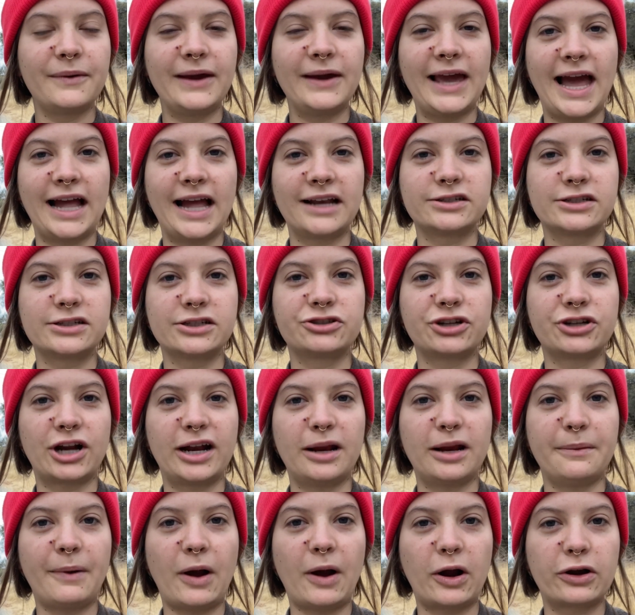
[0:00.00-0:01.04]
We had to try
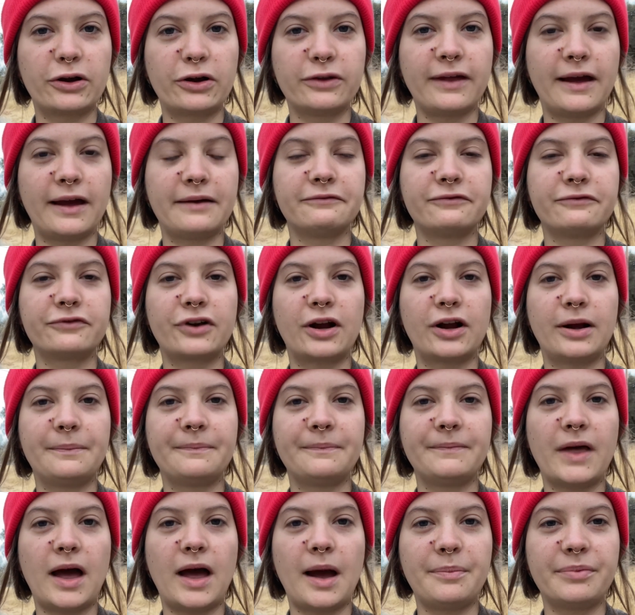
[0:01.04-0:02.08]
to borrow them
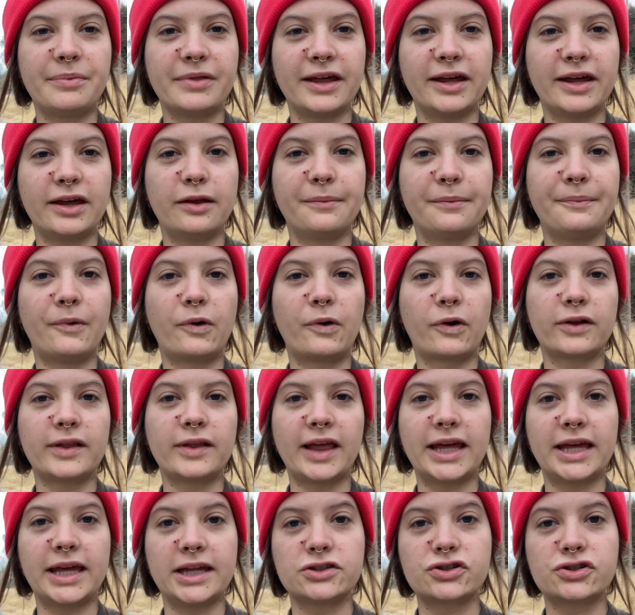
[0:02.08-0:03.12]
from up the hill more,
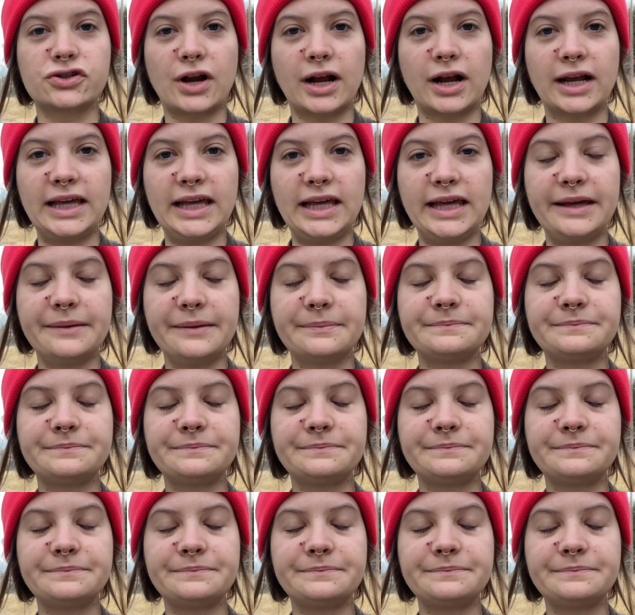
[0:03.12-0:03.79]
like in Truckee.